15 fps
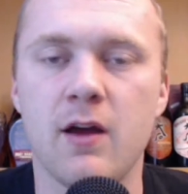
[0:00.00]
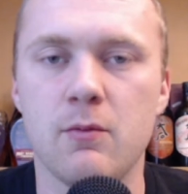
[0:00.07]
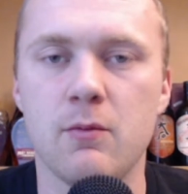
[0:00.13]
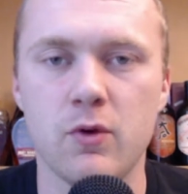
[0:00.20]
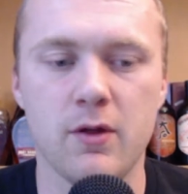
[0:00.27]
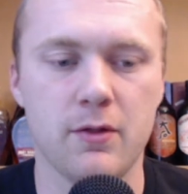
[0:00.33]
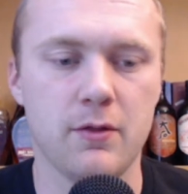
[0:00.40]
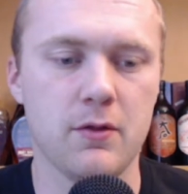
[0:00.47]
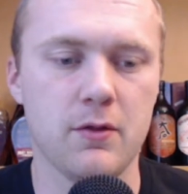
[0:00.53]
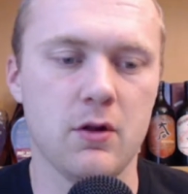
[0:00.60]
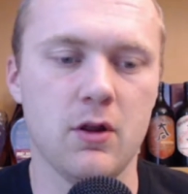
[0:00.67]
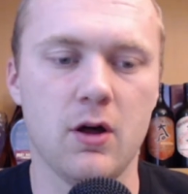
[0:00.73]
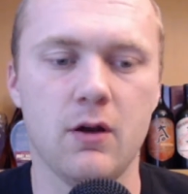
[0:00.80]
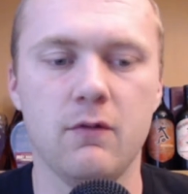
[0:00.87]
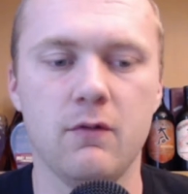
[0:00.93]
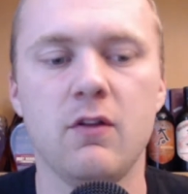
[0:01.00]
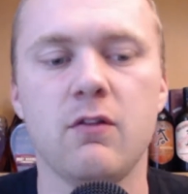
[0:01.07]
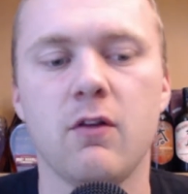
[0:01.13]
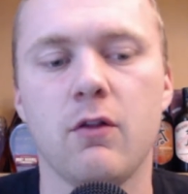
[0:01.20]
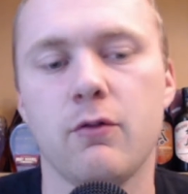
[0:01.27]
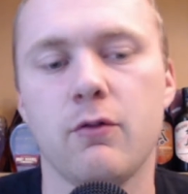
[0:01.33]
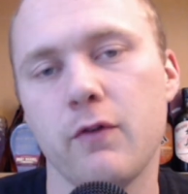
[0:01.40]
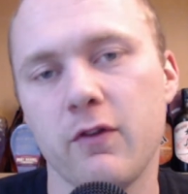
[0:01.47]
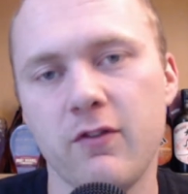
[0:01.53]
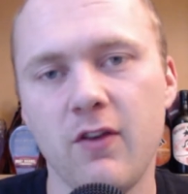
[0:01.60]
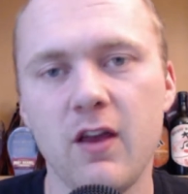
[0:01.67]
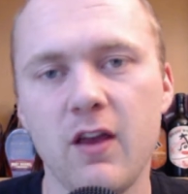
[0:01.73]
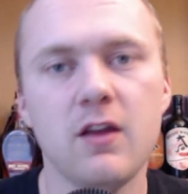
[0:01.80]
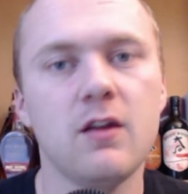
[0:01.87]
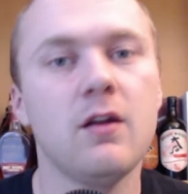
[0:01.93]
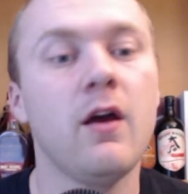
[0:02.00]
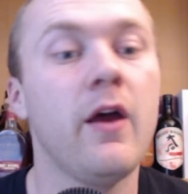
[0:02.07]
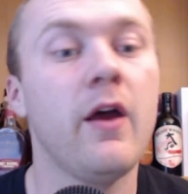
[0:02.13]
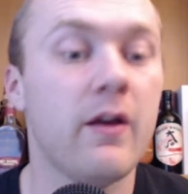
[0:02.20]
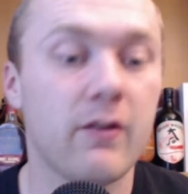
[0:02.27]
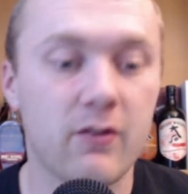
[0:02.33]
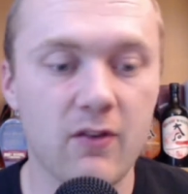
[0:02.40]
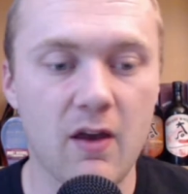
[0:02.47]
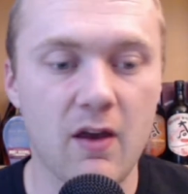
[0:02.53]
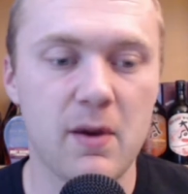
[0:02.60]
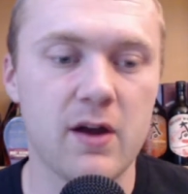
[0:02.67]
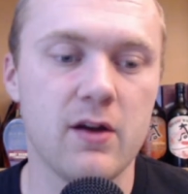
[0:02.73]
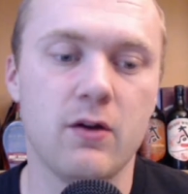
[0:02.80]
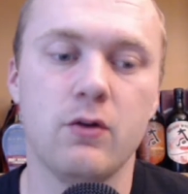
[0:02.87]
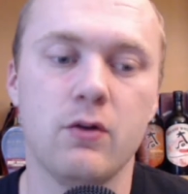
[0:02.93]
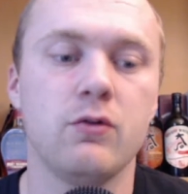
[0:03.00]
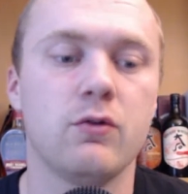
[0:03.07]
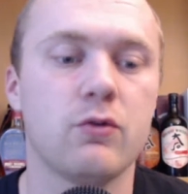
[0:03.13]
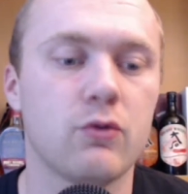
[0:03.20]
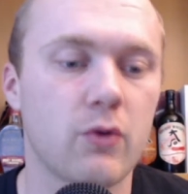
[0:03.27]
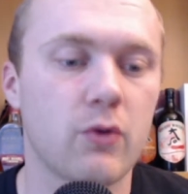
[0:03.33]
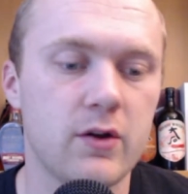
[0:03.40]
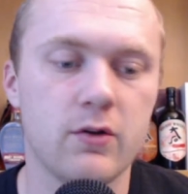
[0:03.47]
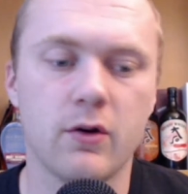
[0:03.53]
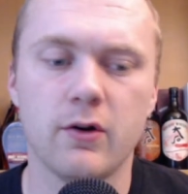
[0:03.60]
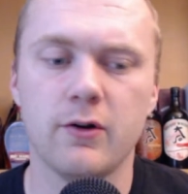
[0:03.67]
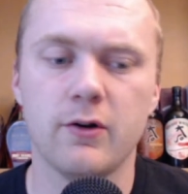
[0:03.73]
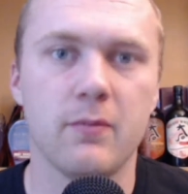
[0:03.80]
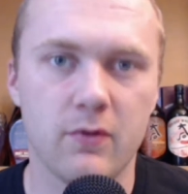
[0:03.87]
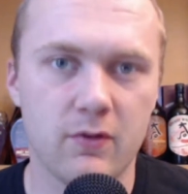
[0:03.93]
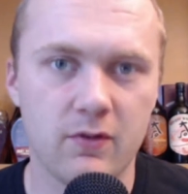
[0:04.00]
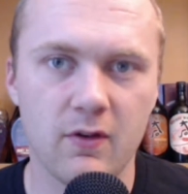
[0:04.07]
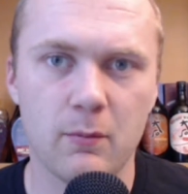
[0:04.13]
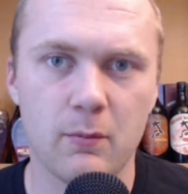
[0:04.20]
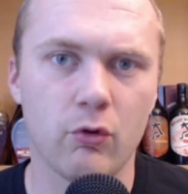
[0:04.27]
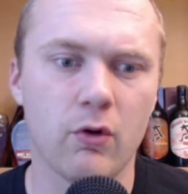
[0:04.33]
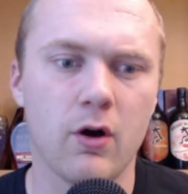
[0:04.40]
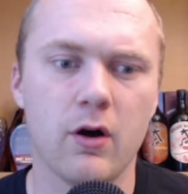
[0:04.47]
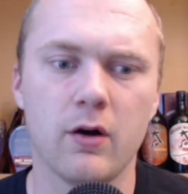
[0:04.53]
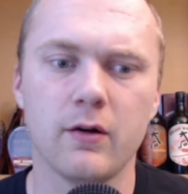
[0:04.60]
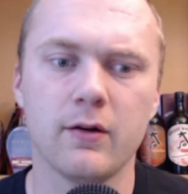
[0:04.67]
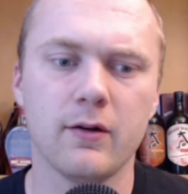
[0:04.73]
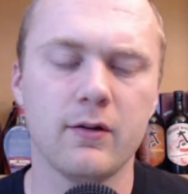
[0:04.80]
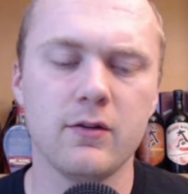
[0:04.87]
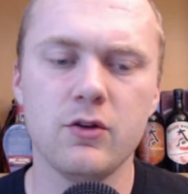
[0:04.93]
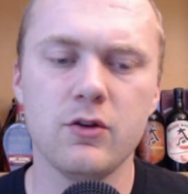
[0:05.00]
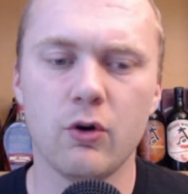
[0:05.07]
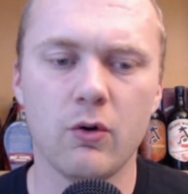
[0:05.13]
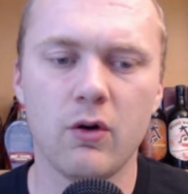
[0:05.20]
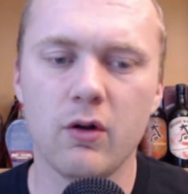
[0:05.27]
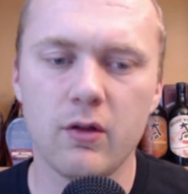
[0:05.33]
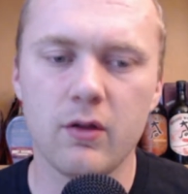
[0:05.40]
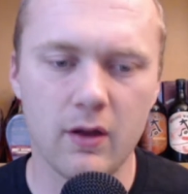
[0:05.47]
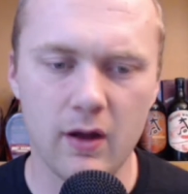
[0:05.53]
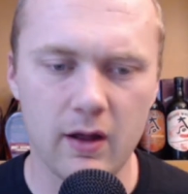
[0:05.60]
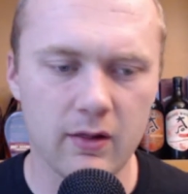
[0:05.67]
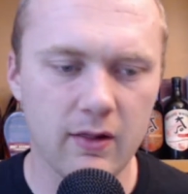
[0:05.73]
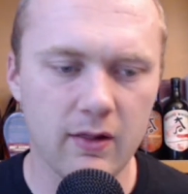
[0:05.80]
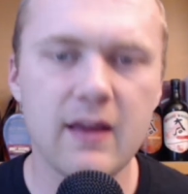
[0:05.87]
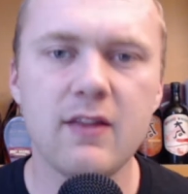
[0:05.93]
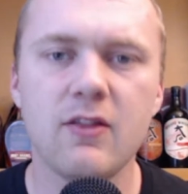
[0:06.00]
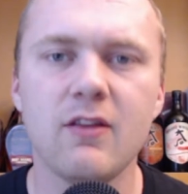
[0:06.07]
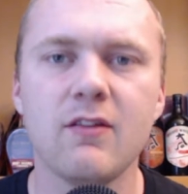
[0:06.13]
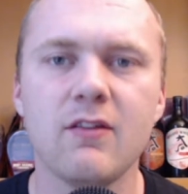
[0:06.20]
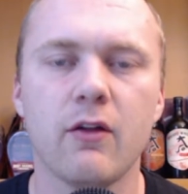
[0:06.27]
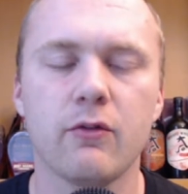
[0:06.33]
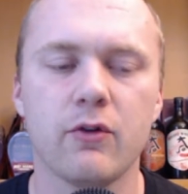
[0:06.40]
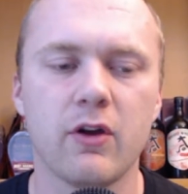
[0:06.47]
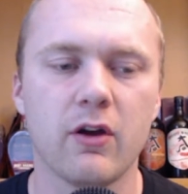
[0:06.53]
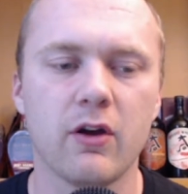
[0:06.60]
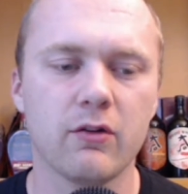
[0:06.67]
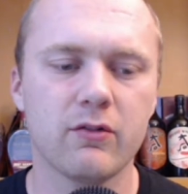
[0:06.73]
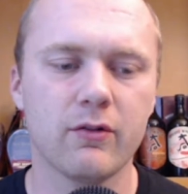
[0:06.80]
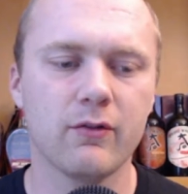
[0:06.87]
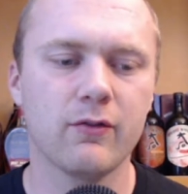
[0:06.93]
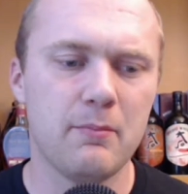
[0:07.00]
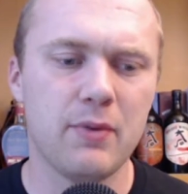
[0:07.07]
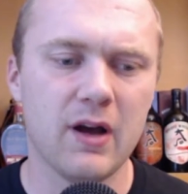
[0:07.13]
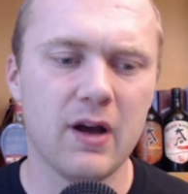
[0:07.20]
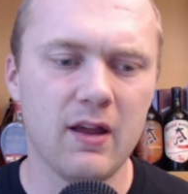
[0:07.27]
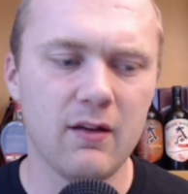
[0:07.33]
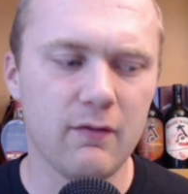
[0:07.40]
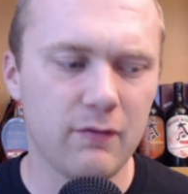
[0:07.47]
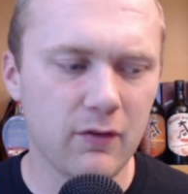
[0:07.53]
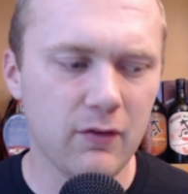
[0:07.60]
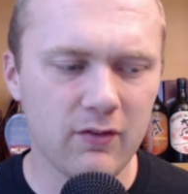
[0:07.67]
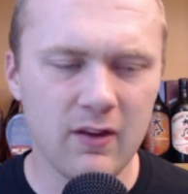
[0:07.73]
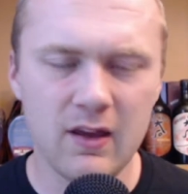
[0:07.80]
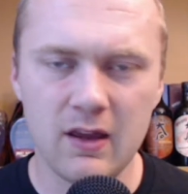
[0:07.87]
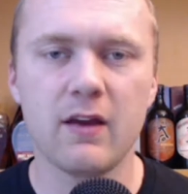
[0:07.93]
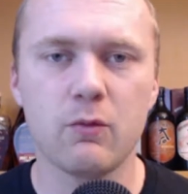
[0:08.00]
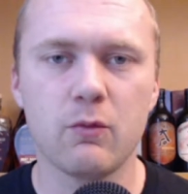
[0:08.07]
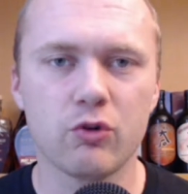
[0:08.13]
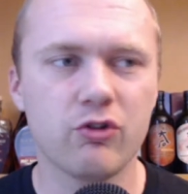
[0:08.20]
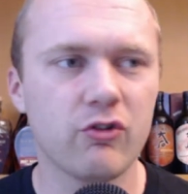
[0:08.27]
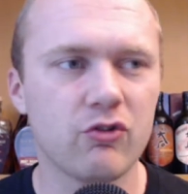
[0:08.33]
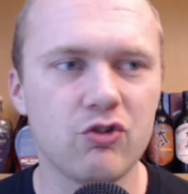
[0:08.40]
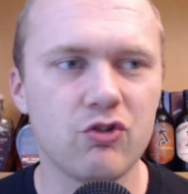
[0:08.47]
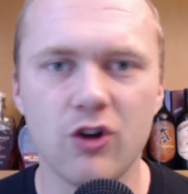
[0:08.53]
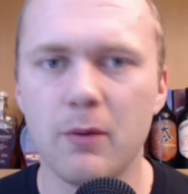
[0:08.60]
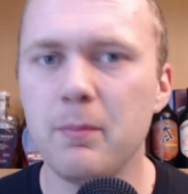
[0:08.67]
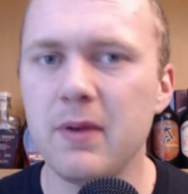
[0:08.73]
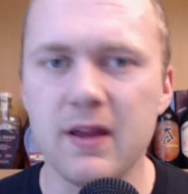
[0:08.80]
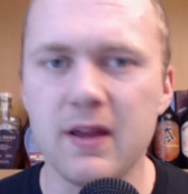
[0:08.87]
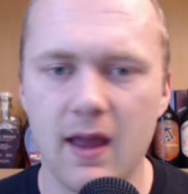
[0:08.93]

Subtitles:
with a lot of these other Forsaken, Samael, Grendel, Cimarog. I like these other characters, but it feels like we're just jumping